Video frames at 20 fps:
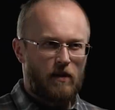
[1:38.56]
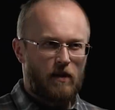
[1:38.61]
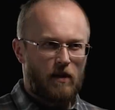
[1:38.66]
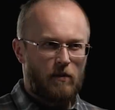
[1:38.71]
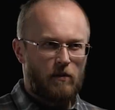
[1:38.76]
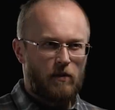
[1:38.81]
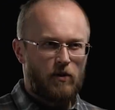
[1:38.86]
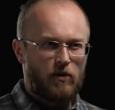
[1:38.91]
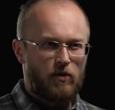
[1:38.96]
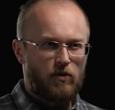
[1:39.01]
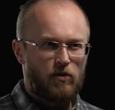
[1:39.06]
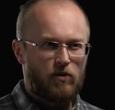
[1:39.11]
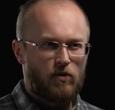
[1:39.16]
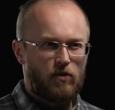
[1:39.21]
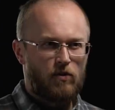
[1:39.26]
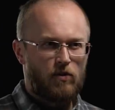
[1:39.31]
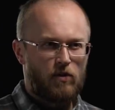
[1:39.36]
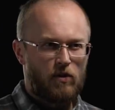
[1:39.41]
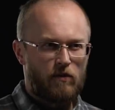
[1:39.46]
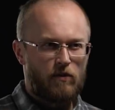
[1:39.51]
were
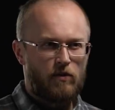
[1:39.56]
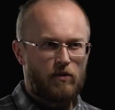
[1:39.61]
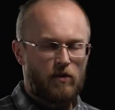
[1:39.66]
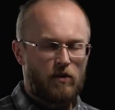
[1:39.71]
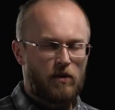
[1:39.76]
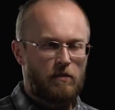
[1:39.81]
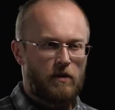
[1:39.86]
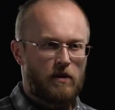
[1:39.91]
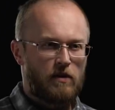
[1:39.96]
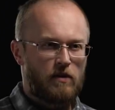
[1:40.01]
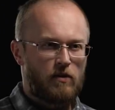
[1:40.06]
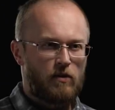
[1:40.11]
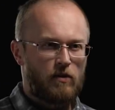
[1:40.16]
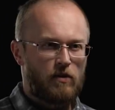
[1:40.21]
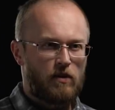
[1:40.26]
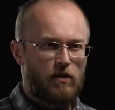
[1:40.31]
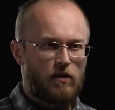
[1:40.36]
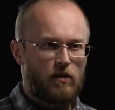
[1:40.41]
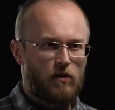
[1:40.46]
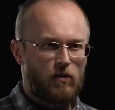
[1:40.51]
constructed before the
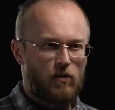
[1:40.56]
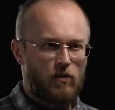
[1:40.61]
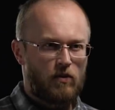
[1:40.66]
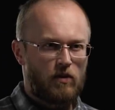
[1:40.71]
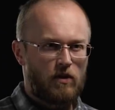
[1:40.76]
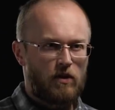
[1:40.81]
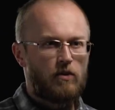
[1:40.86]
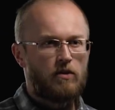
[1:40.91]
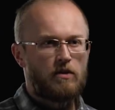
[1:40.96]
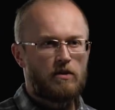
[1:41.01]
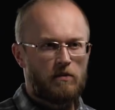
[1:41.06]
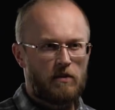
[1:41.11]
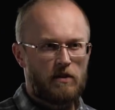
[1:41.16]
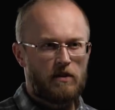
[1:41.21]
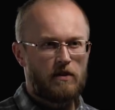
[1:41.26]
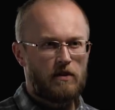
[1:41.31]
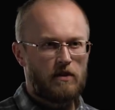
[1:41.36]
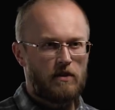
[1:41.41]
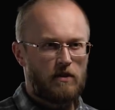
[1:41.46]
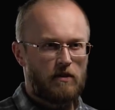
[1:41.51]
revolution, but were greatly
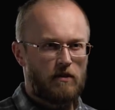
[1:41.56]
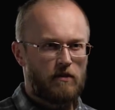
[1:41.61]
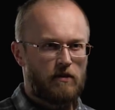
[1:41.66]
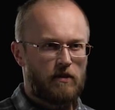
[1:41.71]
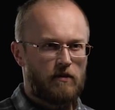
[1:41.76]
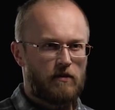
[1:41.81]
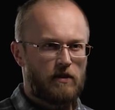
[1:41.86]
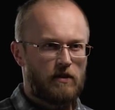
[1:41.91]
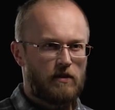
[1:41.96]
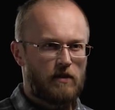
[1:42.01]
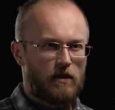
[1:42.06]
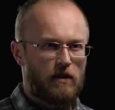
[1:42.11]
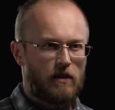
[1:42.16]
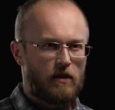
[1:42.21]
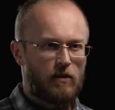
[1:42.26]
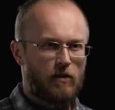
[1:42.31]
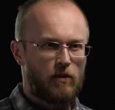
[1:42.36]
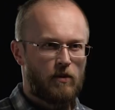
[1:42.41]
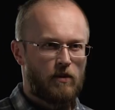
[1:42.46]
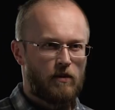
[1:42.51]
modernized in the
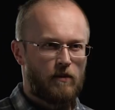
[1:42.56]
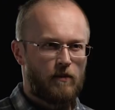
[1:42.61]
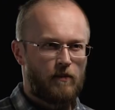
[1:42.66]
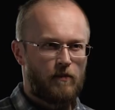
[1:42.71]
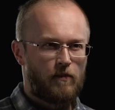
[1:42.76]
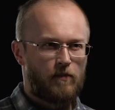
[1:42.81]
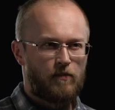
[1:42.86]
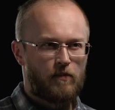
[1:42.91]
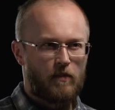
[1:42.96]
nineteen thirties.